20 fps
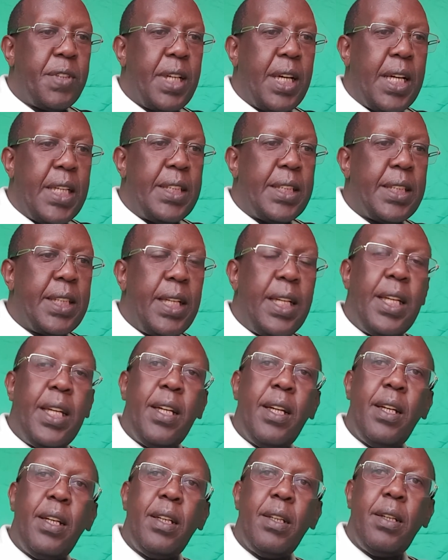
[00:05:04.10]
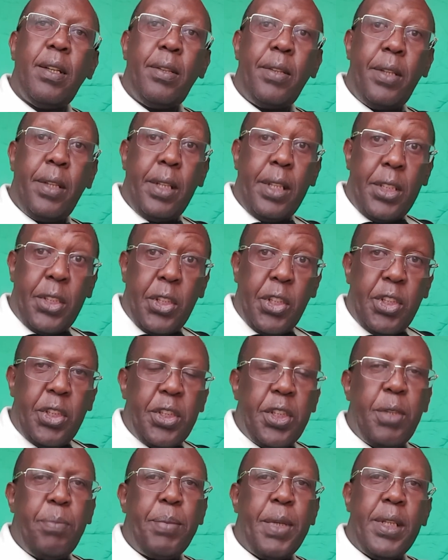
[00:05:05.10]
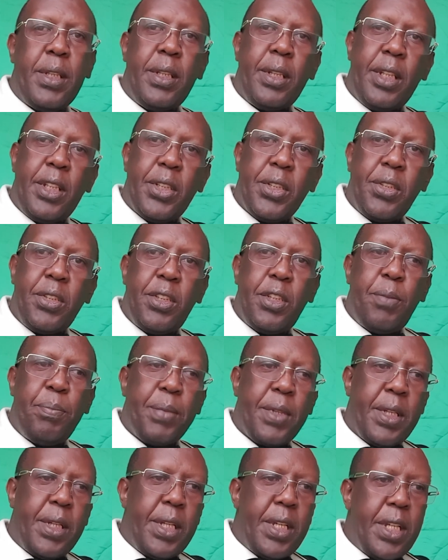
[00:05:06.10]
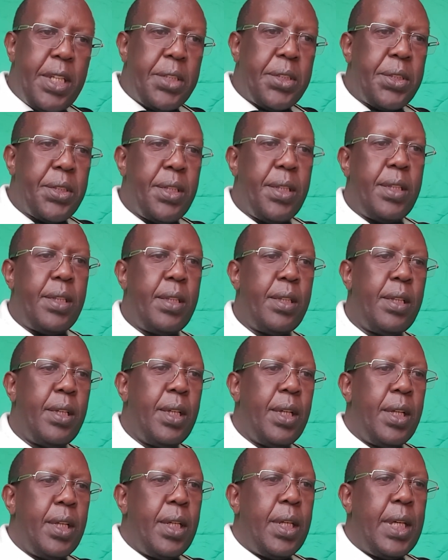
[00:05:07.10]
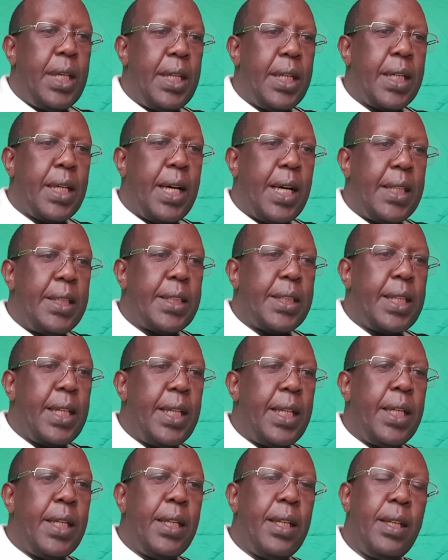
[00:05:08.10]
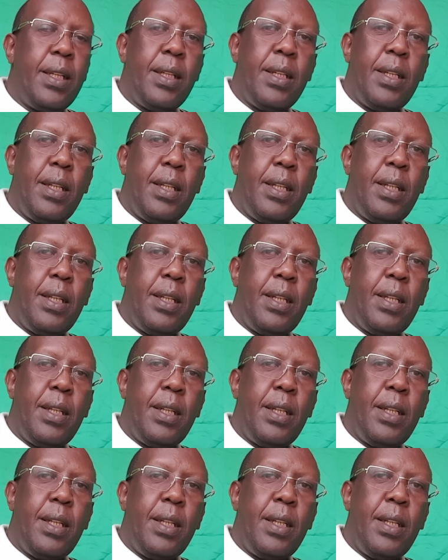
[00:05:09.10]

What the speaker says: counseling, relationship and relationship creation in counseling,